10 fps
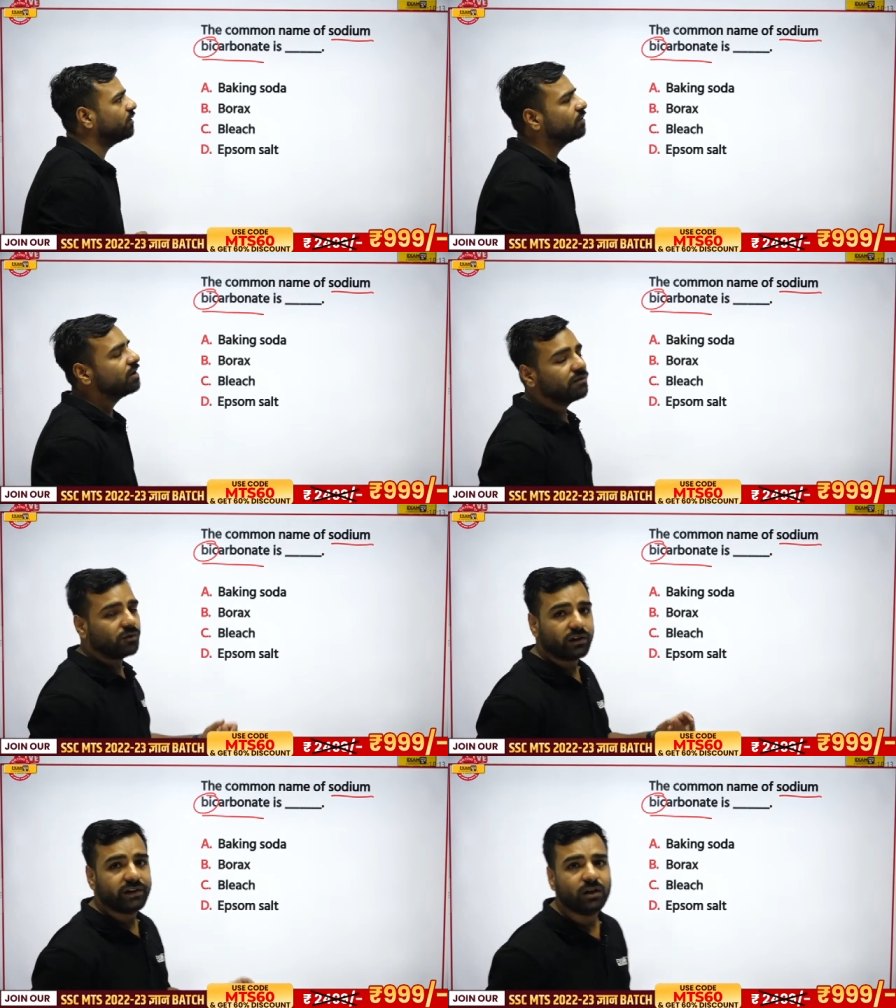I have already
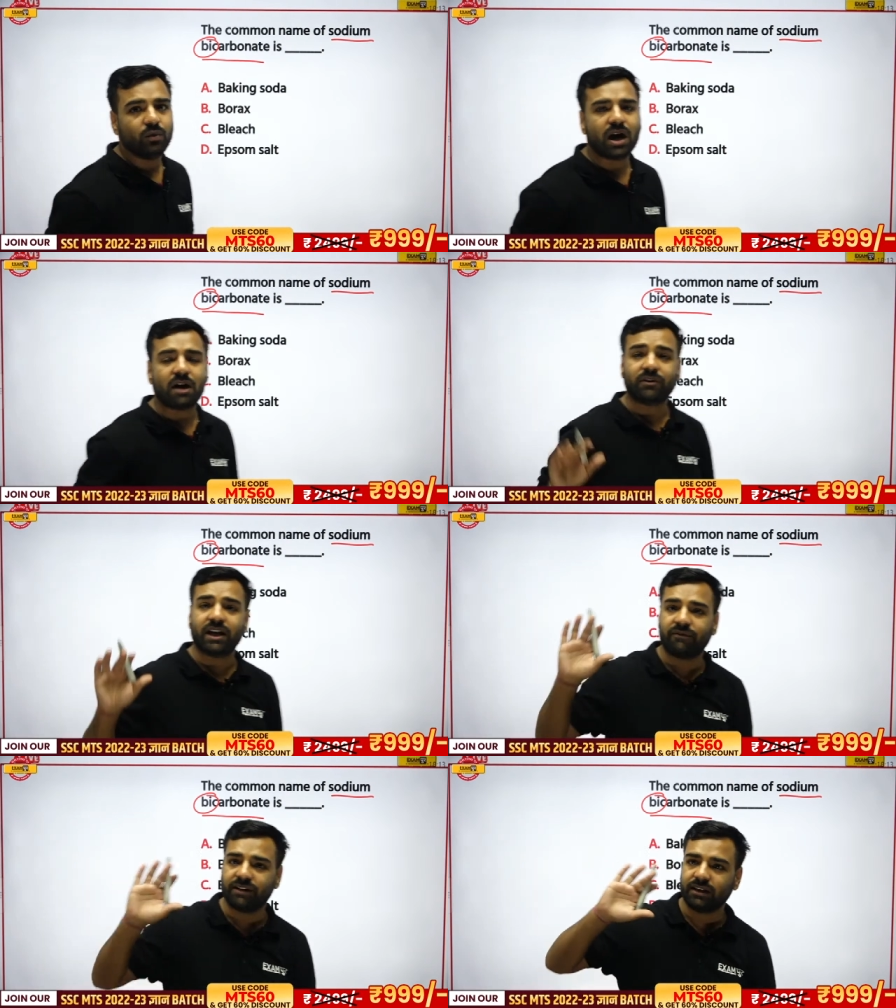told you. What
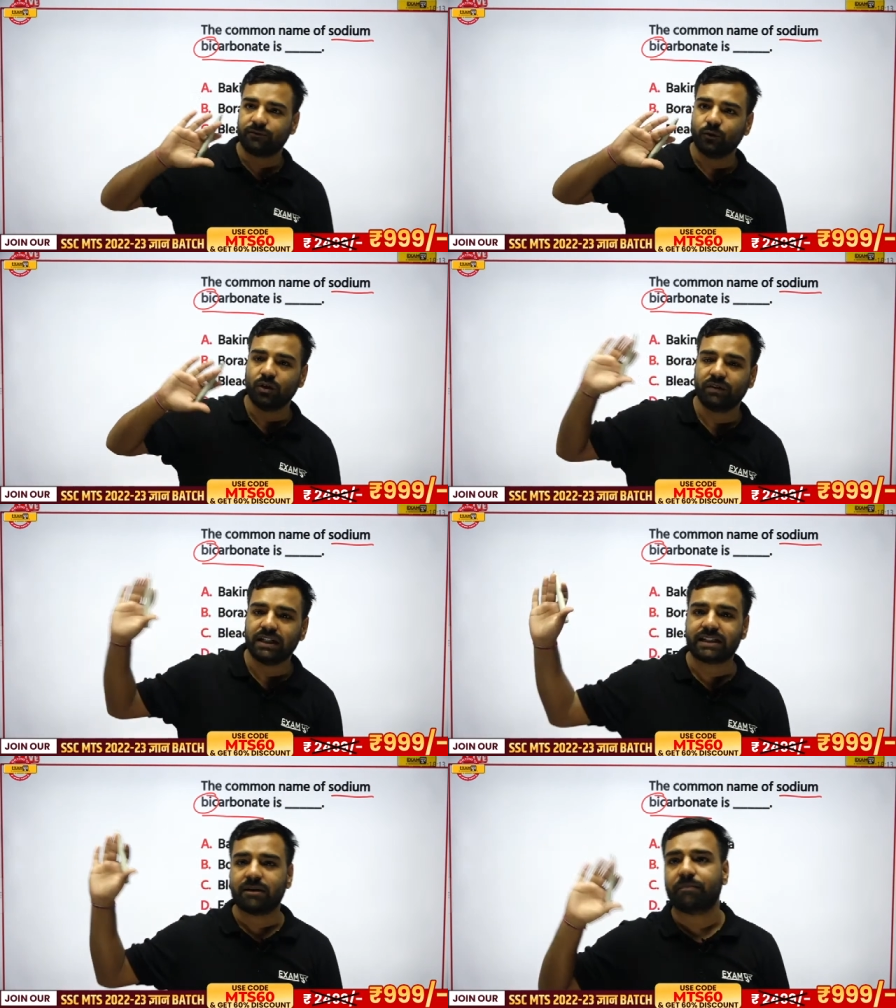we will do after
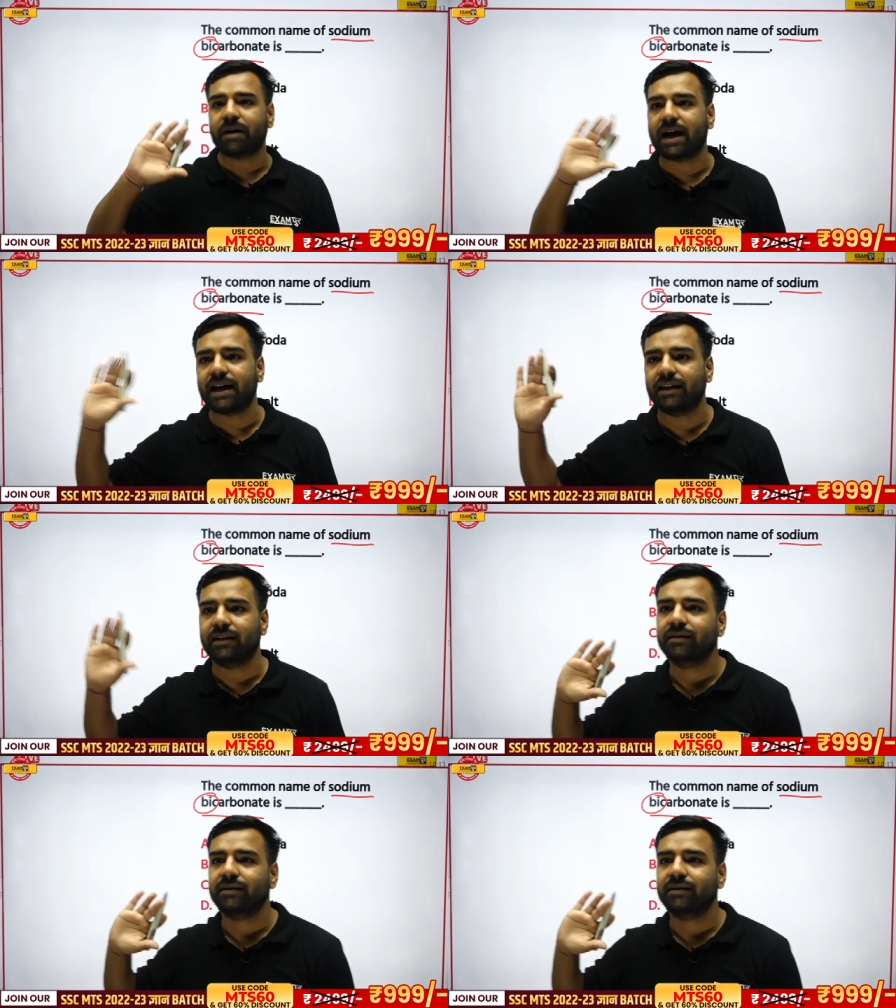having the food, we will say